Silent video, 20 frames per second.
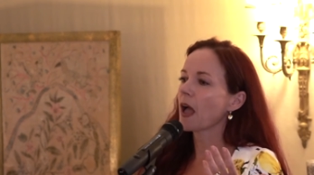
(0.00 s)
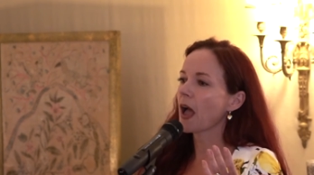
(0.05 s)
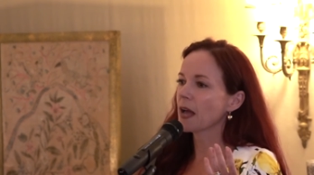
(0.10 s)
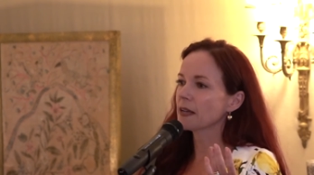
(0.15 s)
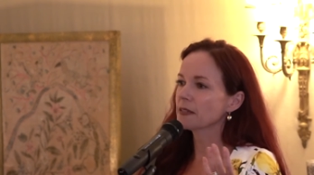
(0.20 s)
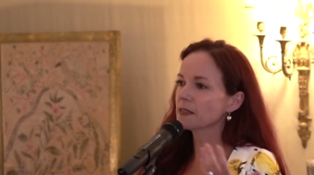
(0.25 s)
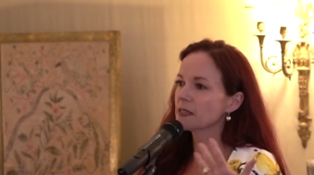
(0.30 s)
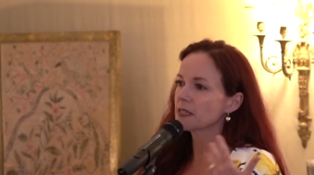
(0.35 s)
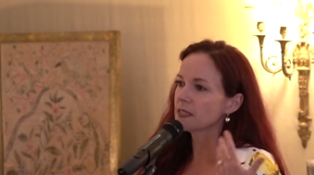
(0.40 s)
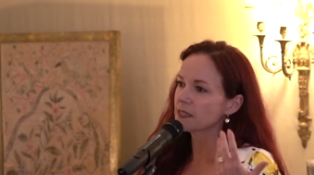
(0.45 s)

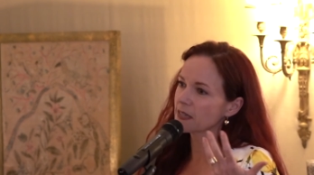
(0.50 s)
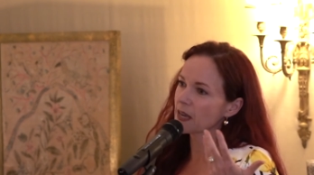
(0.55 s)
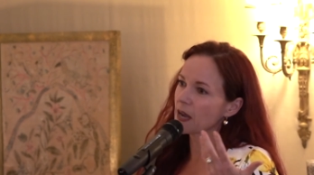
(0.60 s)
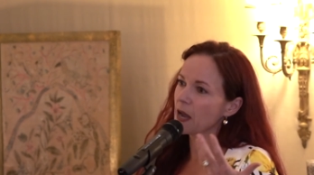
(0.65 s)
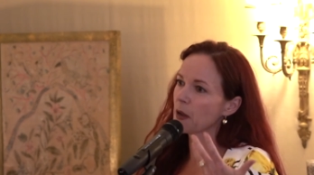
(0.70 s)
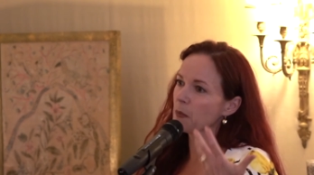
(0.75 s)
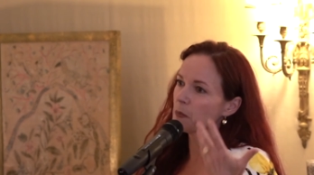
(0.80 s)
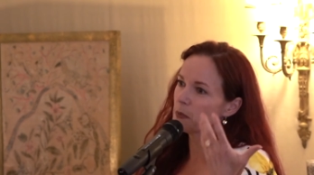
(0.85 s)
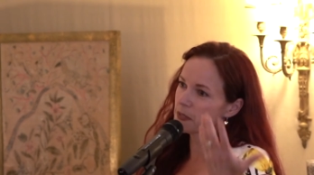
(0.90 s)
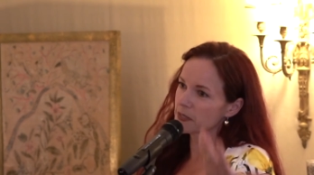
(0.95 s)
as this
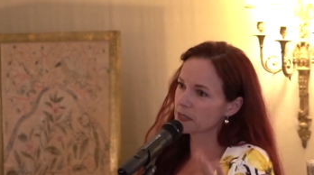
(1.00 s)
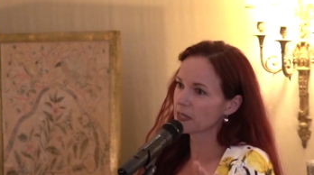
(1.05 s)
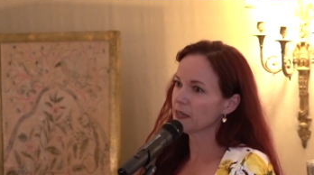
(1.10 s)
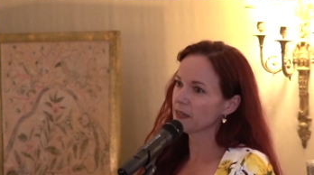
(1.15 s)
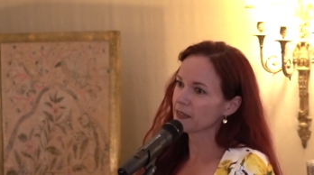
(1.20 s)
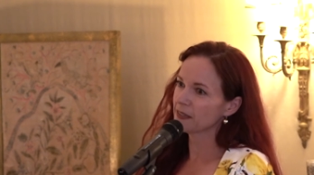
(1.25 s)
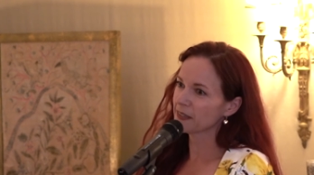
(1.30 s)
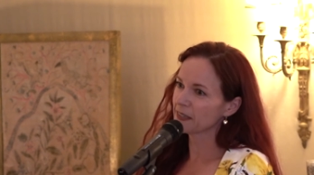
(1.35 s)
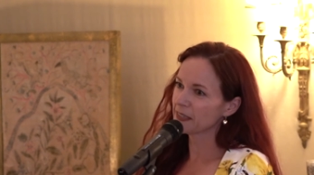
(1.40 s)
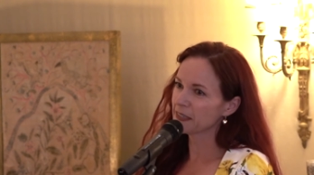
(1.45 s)
guy was
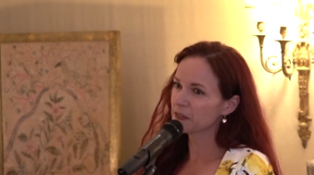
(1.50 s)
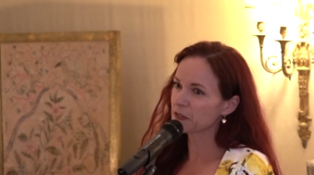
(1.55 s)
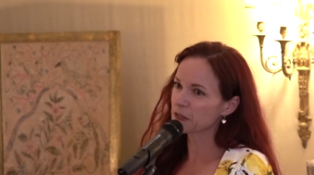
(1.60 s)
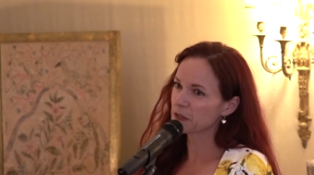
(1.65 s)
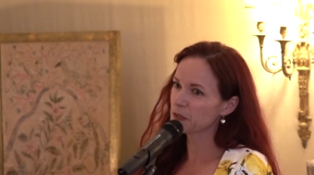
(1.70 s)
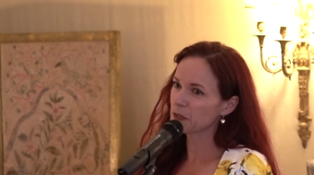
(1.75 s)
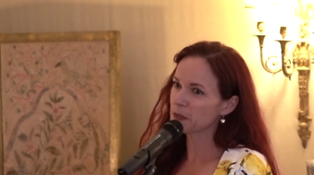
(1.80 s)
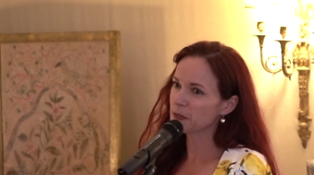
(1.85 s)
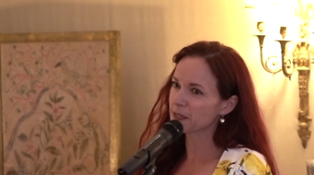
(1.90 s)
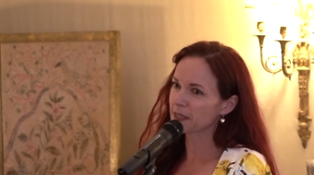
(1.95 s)

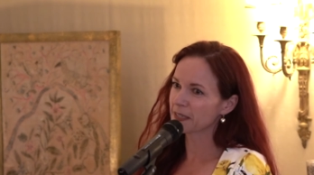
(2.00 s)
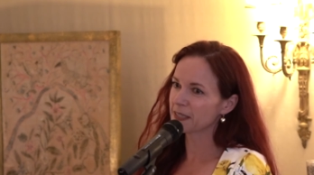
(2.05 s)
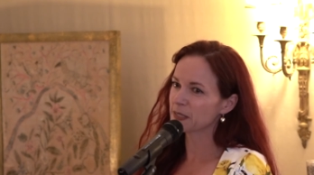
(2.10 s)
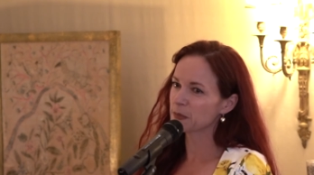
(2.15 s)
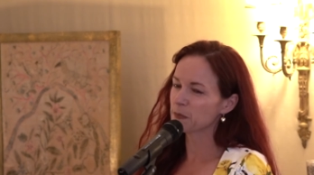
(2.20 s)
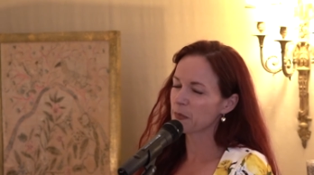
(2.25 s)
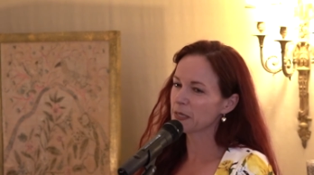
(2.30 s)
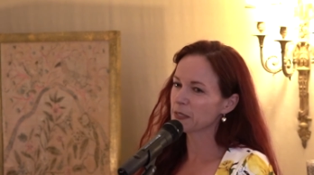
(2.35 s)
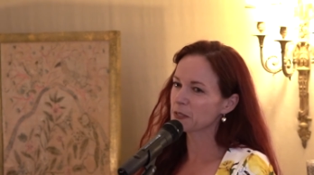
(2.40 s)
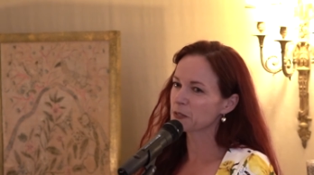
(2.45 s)
introducing
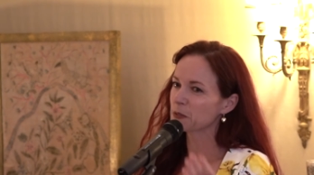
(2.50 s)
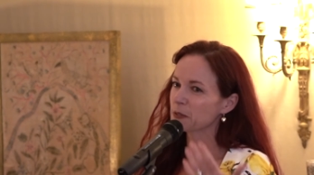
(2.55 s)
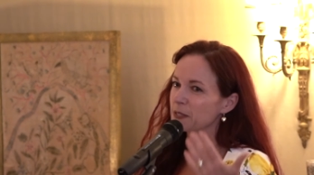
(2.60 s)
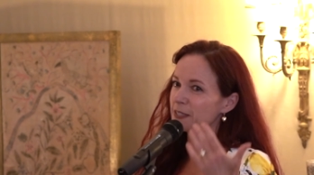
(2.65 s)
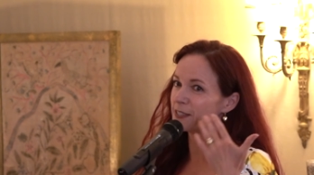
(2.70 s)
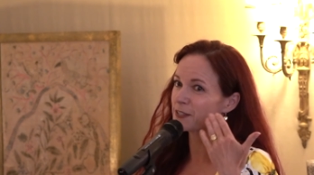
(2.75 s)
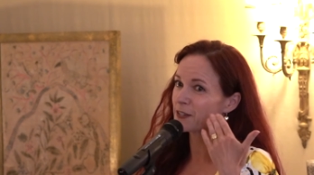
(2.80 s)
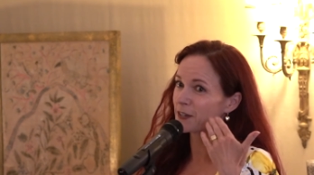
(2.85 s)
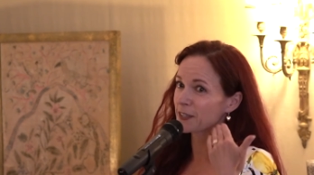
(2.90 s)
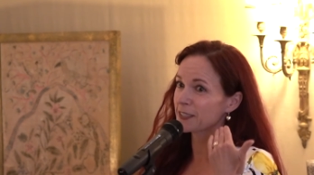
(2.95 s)
his mentor, he
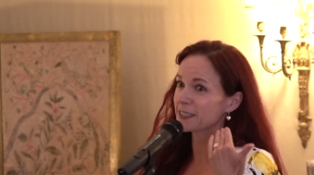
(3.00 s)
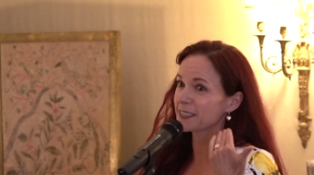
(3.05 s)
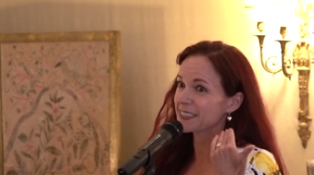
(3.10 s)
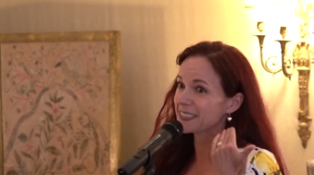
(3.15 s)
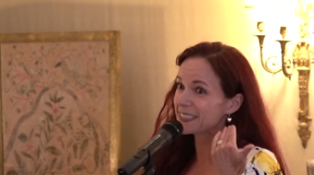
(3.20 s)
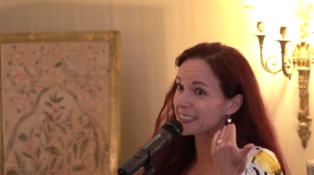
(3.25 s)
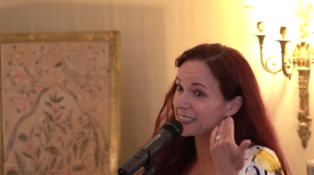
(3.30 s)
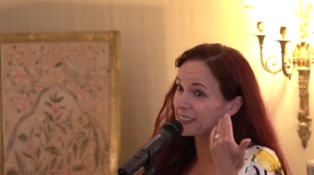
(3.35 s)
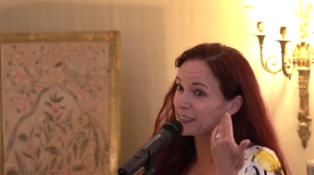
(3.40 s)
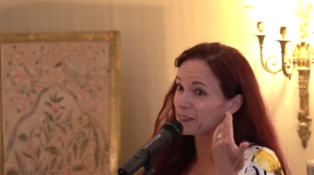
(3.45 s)
started to
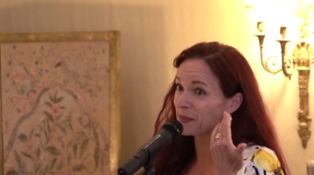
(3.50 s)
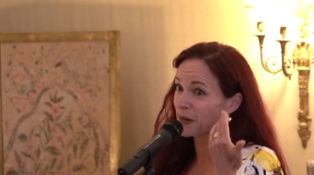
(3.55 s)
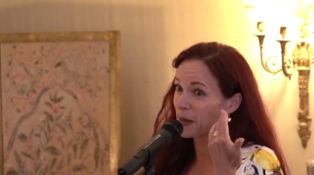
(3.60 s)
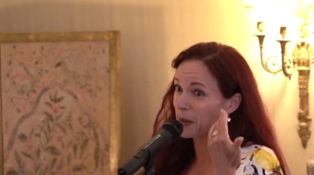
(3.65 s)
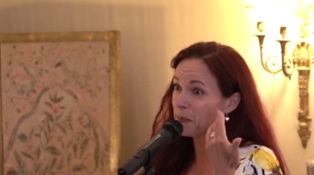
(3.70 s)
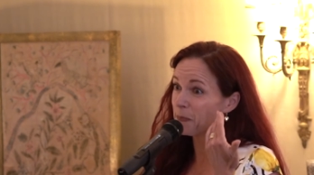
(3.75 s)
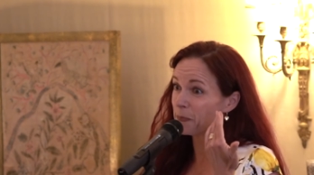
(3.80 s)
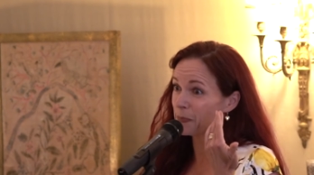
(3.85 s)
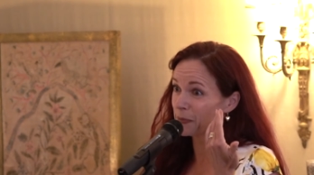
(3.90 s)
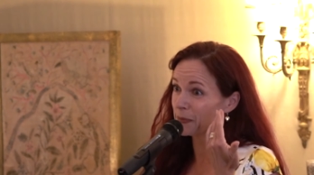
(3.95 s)
tear
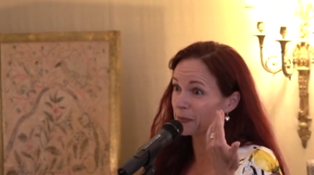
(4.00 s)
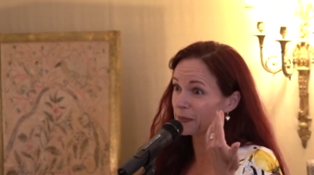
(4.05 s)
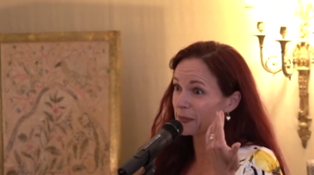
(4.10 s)
up,